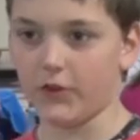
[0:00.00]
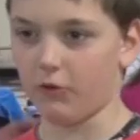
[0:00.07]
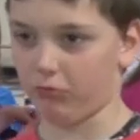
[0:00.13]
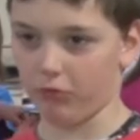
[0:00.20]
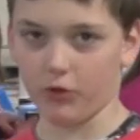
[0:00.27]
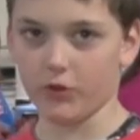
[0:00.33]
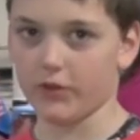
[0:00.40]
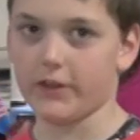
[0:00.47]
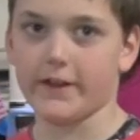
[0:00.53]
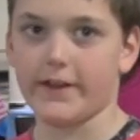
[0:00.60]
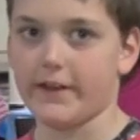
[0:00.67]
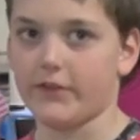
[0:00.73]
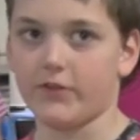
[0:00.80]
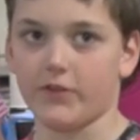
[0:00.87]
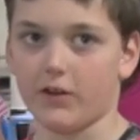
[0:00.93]
no
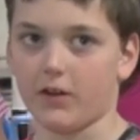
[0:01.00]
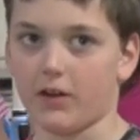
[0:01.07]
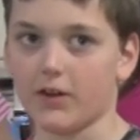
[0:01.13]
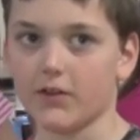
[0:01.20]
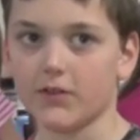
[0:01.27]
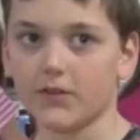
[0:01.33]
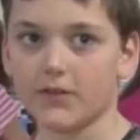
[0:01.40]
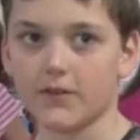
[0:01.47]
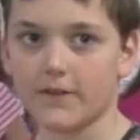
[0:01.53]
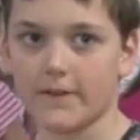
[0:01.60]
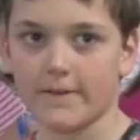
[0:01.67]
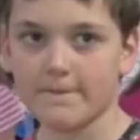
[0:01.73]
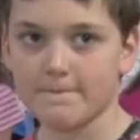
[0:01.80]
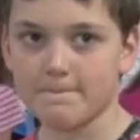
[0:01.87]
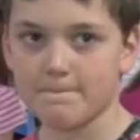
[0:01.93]
rule against art
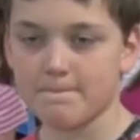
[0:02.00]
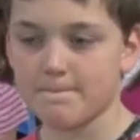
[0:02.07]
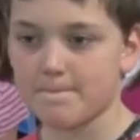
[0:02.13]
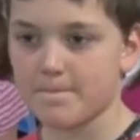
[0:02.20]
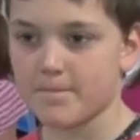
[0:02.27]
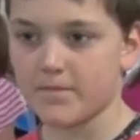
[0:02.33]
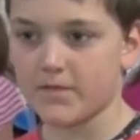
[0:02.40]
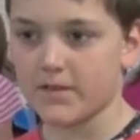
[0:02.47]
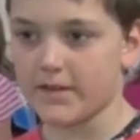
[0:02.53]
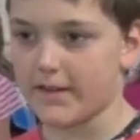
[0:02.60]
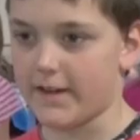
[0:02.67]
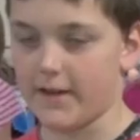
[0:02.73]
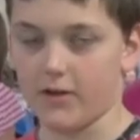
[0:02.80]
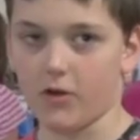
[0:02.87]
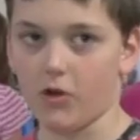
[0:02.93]

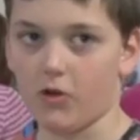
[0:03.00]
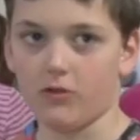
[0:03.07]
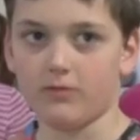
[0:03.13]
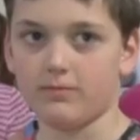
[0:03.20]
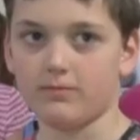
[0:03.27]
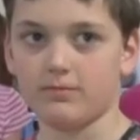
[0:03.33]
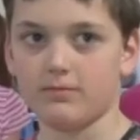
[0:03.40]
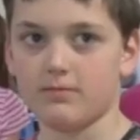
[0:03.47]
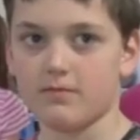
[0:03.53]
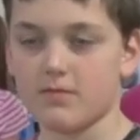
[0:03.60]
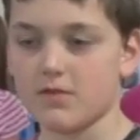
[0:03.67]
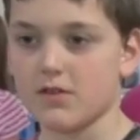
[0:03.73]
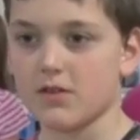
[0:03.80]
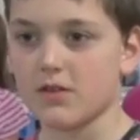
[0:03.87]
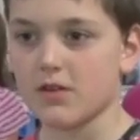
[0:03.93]
at all.
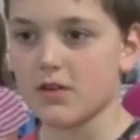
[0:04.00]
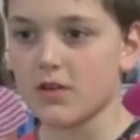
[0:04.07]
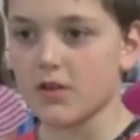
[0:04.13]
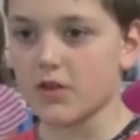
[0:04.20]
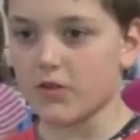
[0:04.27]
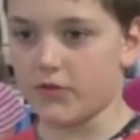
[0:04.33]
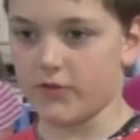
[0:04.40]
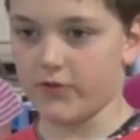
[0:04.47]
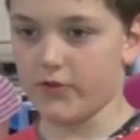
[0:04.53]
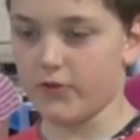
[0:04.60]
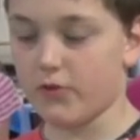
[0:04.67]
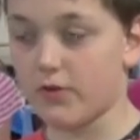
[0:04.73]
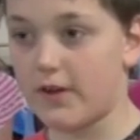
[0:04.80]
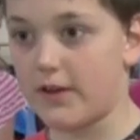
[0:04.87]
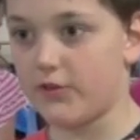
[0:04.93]

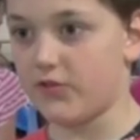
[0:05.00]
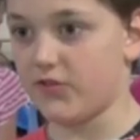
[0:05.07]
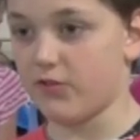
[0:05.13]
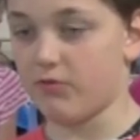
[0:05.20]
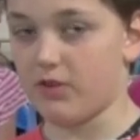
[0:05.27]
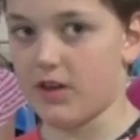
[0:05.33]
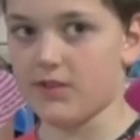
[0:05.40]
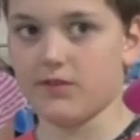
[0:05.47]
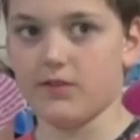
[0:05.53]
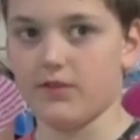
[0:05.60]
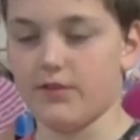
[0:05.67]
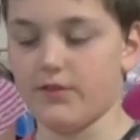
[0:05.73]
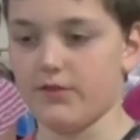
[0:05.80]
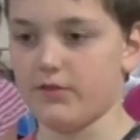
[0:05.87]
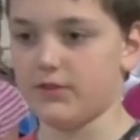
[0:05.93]
Do as you want
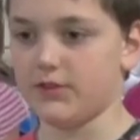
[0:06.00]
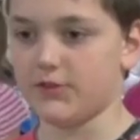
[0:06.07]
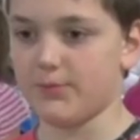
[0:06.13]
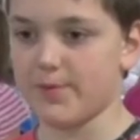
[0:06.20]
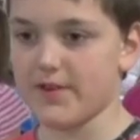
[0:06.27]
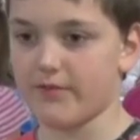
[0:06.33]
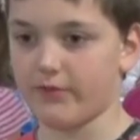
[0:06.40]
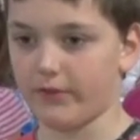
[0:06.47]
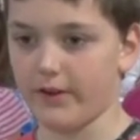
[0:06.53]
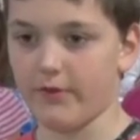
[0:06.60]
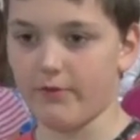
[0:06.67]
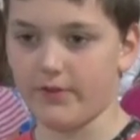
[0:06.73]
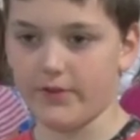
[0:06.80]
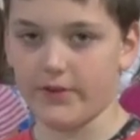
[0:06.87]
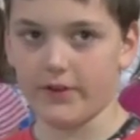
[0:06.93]
to do. Just be
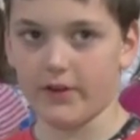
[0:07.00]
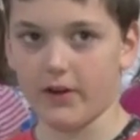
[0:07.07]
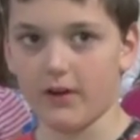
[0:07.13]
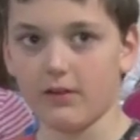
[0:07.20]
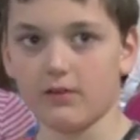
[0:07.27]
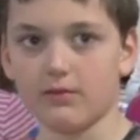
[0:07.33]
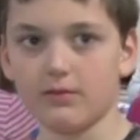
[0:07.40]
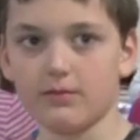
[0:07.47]
free with your art.